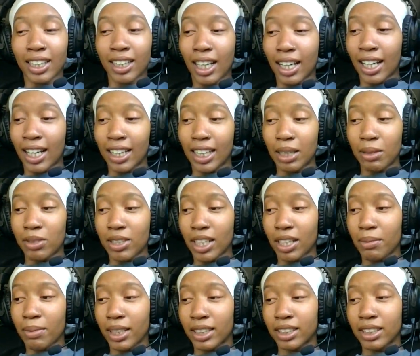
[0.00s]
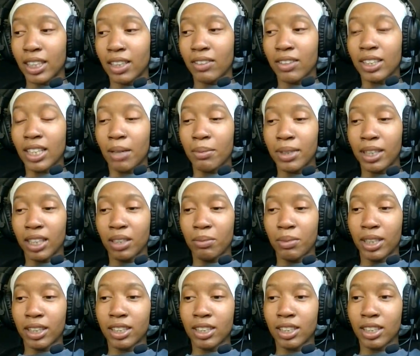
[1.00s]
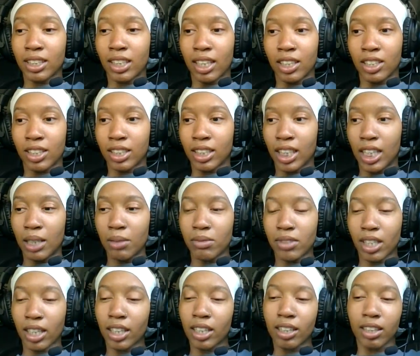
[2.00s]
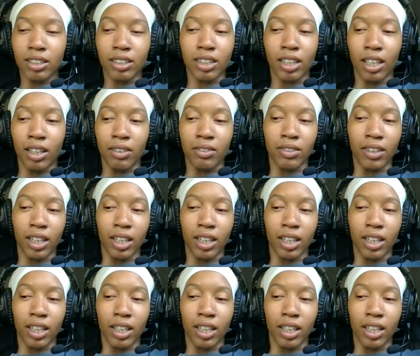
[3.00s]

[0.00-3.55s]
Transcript: I got to keep checking my stuff cuz I've been getting messages like just keep checking your stuff.